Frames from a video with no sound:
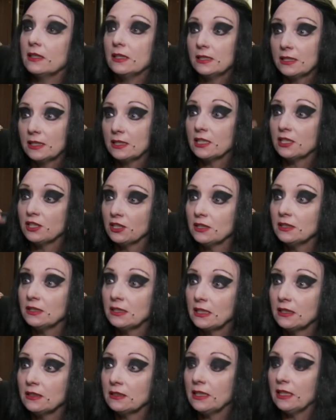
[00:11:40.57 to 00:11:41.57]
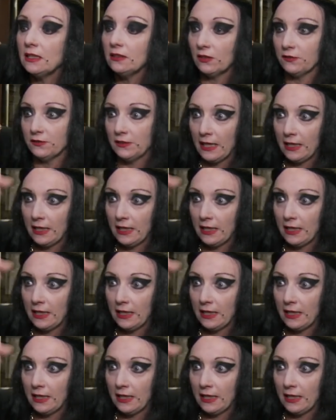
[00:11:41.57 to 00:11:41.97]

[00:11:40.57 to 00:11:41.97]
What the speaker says: is this a done deal then? I've